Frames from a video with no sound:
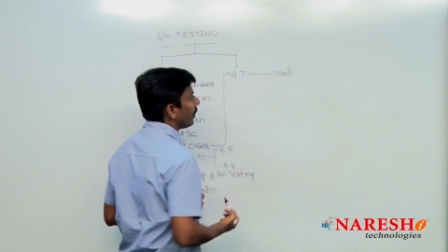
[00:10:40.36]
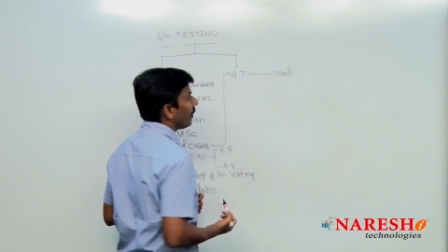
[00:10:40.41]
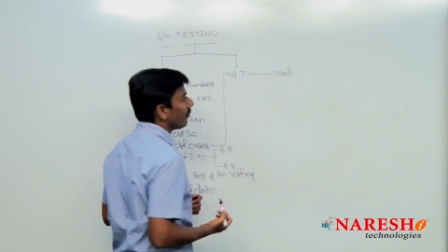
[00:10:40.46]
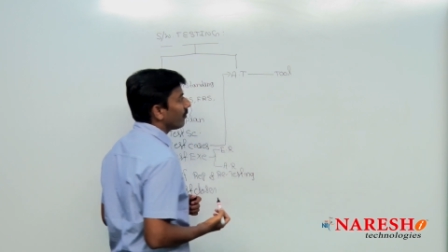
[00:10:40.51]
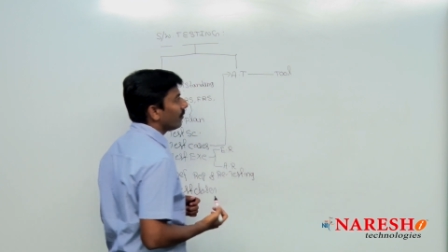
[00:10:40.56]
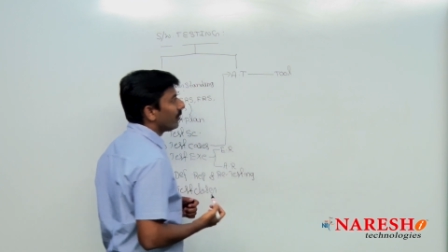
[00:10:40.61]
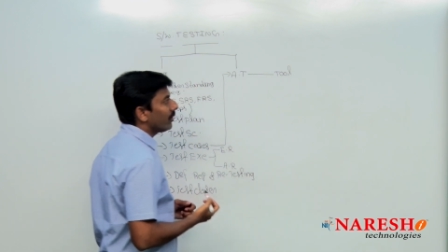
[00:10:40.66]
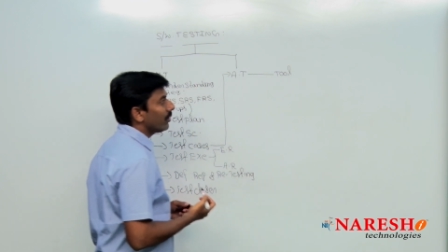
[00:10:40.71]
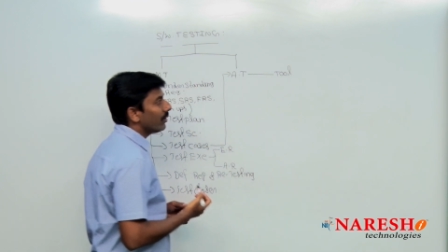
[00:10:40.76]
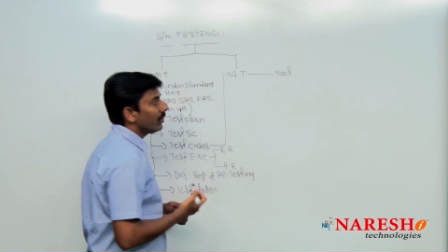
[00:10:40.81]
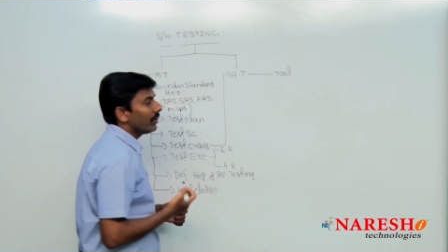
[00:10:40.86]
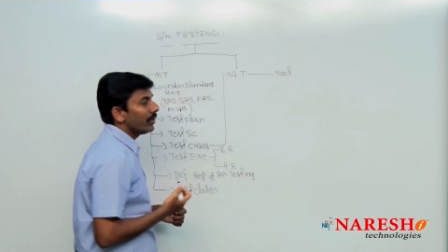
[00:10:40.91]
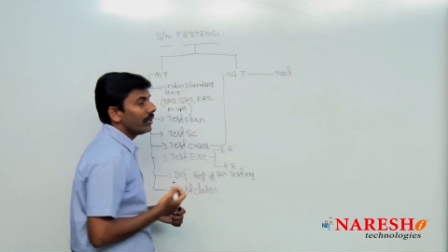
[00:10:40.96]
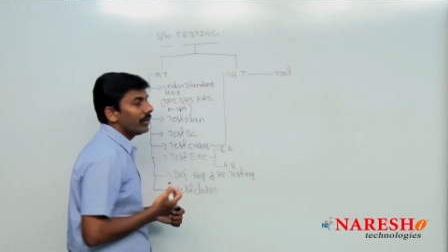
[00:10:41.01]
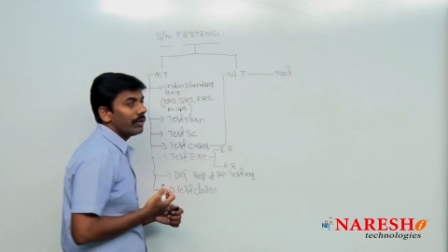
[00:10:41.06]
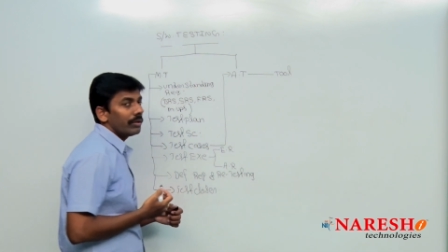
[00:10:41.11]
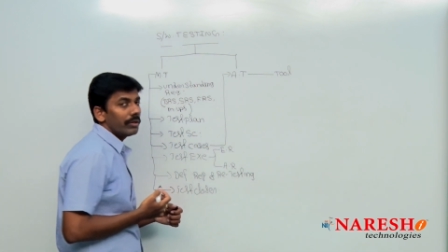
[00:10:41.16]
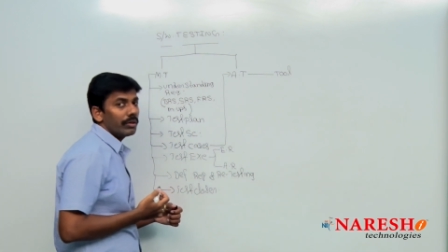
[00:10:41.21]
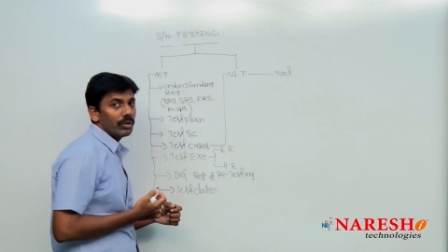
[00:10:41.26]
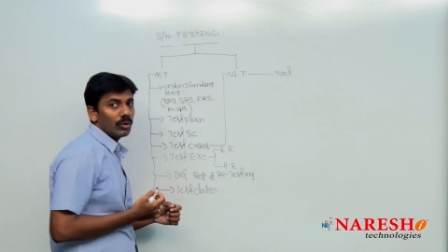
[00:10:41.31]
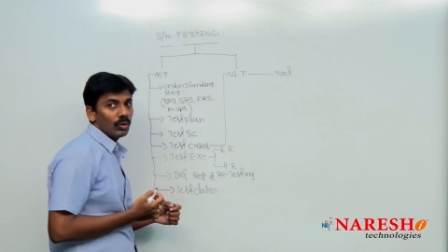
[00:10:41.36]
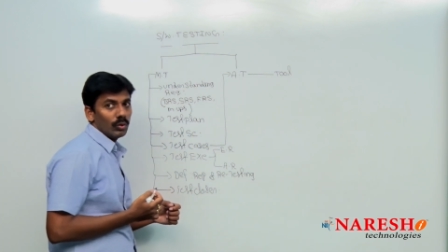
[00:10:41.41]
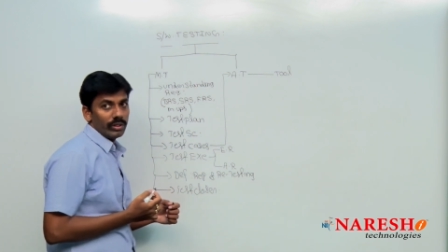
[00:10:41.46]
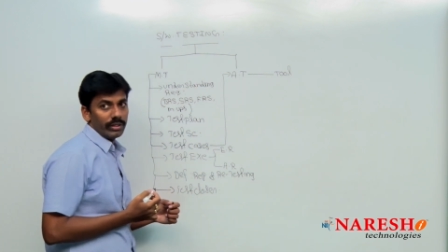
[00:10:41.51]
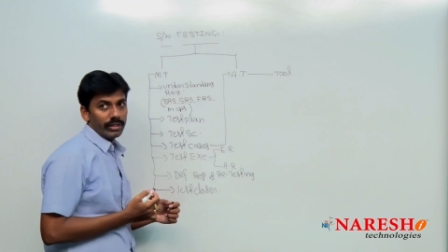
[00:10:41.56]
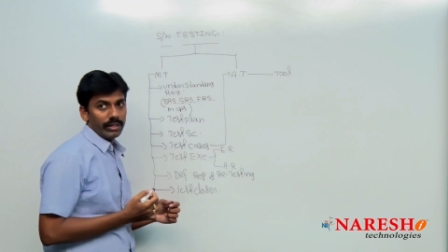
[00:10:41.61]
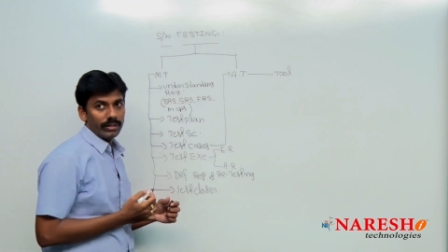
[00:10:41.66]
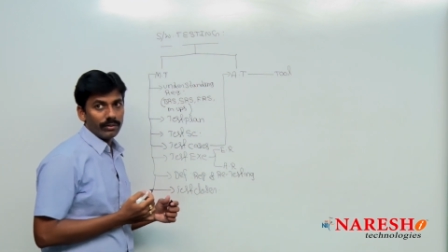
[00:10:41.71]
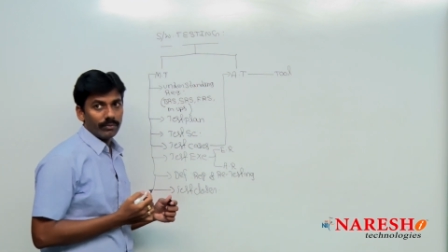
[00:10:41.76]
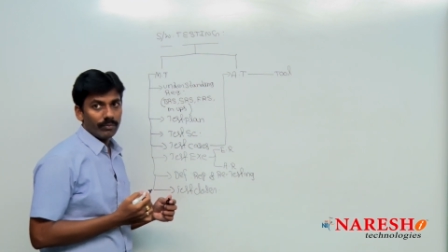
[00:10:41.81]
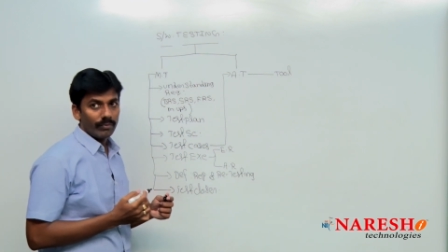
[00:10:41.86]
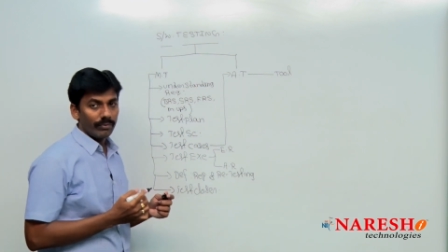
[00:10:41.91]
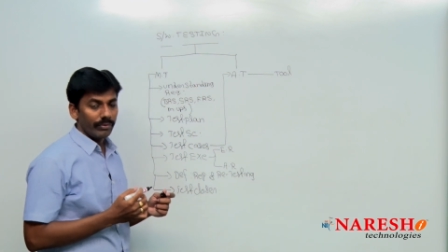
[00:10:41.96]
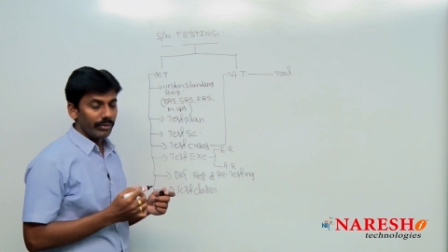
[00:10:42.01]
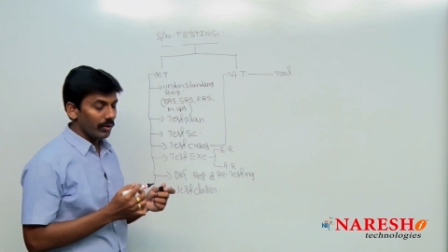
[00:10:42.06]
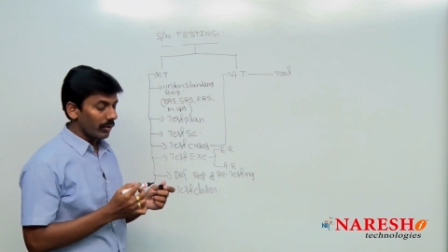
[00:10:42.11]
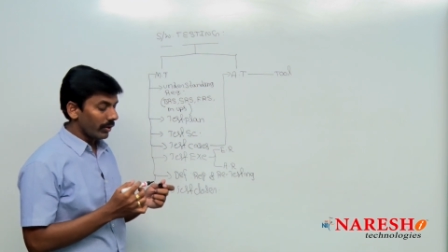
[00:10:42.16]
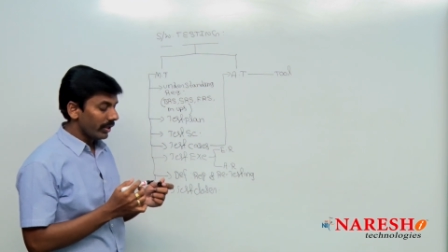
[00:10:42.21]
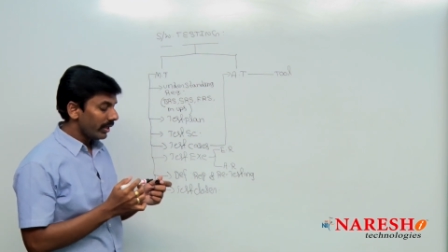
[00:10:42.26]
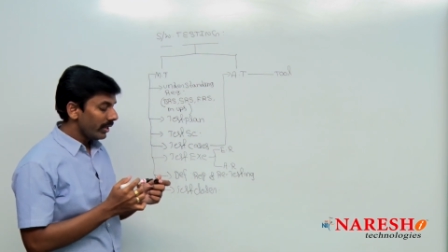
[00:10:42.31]
of the tool here.
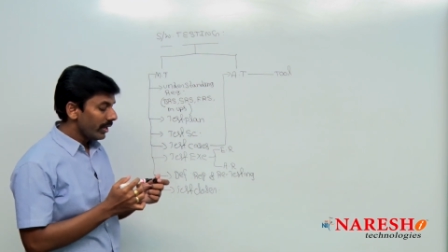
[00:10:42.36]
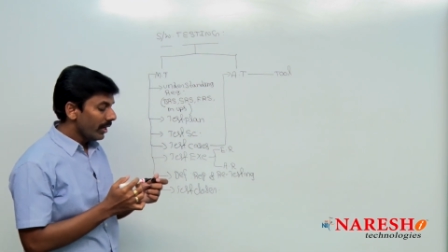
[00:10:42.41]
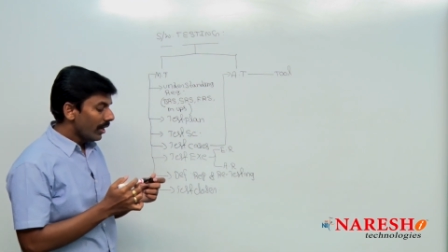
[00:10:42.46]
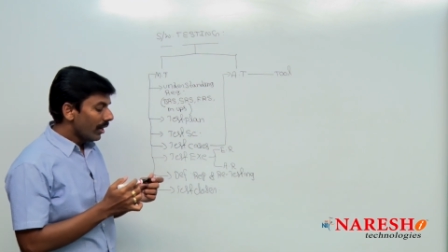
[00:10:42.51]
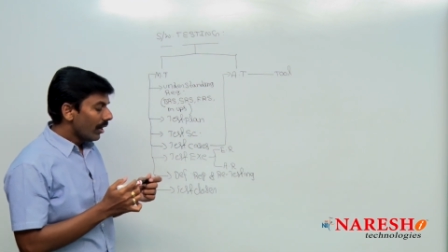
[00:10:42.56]
Okay.